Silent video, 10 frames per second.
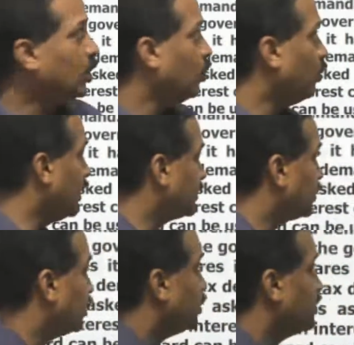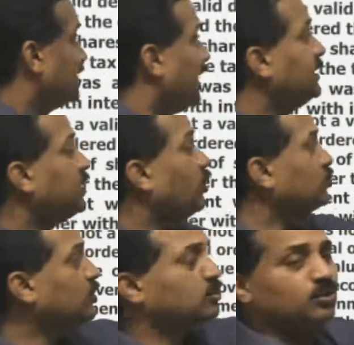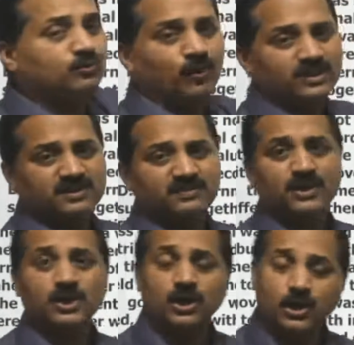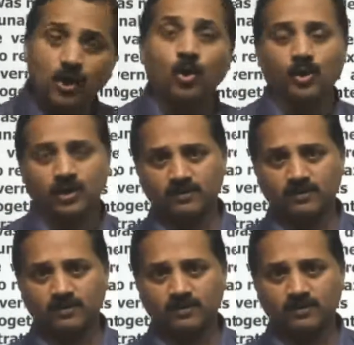worth 10,247 crore.